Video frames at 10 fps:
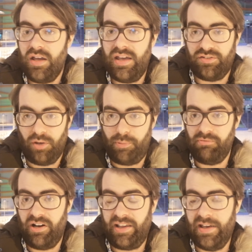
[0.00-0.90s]
It's up
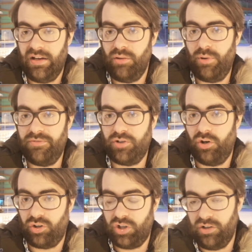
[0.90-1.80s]
and running. We've
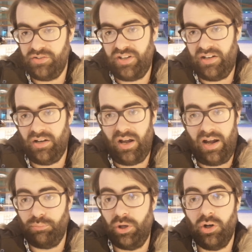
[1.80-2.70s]
got content
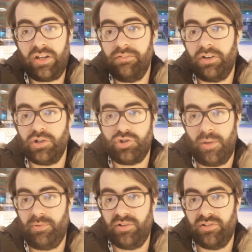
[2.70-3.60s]
and we're looking for
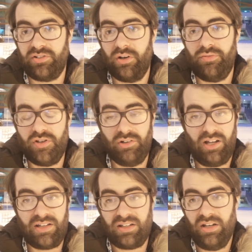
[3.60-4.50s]
contributors. So if you
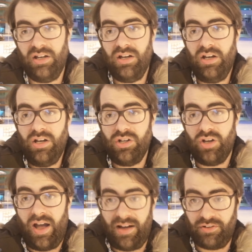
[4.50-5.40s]
like
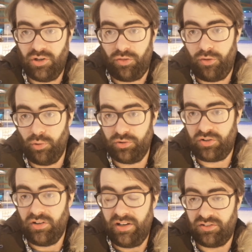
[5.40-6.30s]
having your
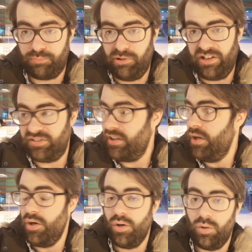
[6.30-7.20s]
thoughts expressed,
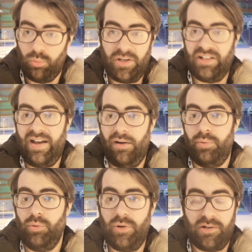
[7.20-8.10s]
we can
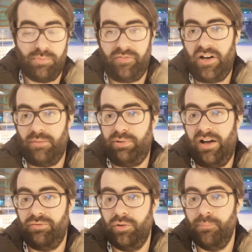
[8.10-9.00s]
help. We can provide a
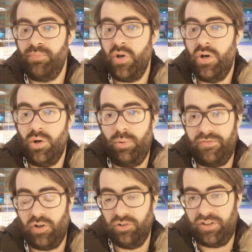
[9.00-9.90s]
platform.
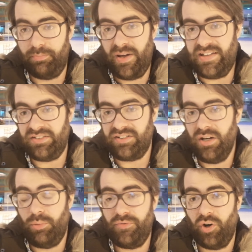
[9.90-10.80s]
We've got debates,
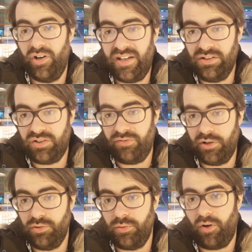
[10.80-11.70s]
we've got
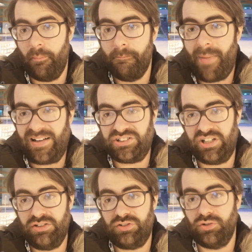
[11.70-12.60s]
interviews, we've got match
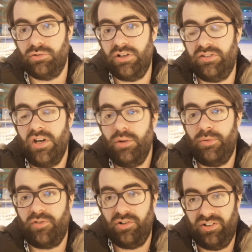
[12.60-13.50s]
day stories,
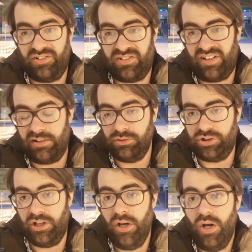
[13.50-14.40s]
we've got
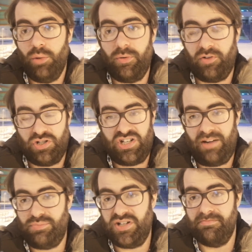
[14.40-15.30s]
nostalgia, we've got
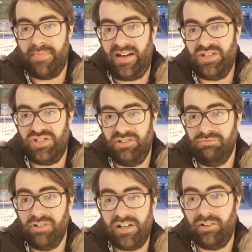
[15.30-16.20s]
championship manager,
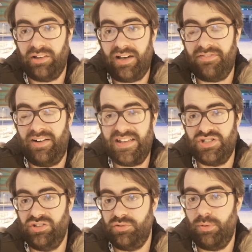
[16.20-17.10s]
real life
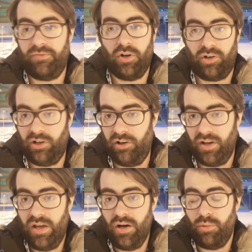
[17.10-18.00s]
legends, we've got a lot.
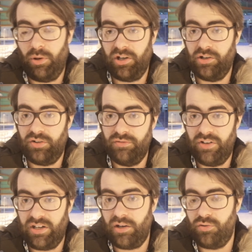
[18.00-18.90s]
We're going to do
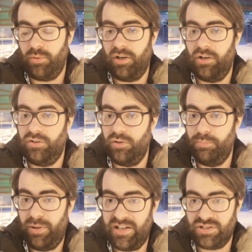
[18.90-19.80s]
videos, we're going to do
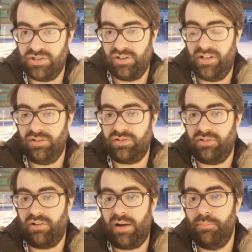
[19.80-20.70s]
pictures on
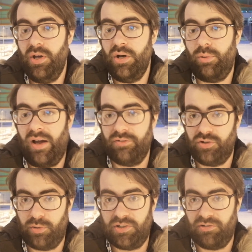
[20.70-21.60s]
Instagram, we have a
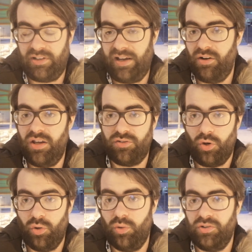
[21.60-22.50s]
Twitter account, it's
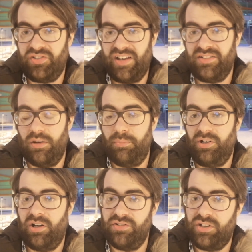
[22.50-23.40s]
all set up.
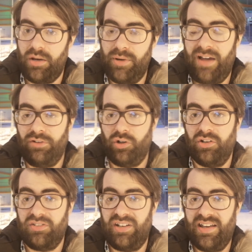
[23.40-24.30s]
But guys, come and have a
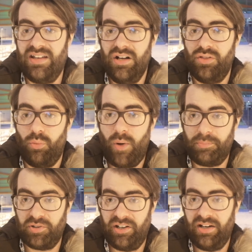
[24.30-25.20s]
look at today, the
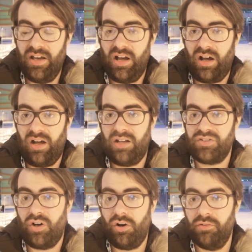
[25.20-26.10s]
website,
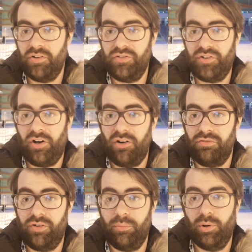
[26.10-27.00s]

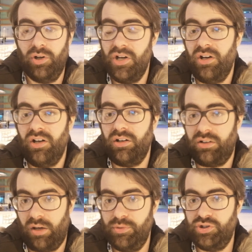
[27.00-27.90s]
heartof.football.
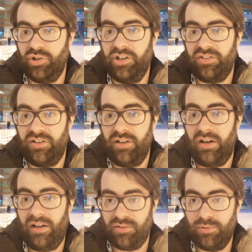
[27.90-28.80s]
Come and join us
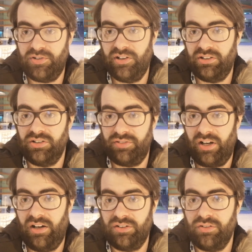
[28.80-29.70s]
as we search for
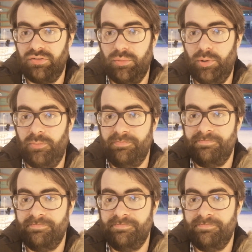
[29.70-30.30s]
the heart of football.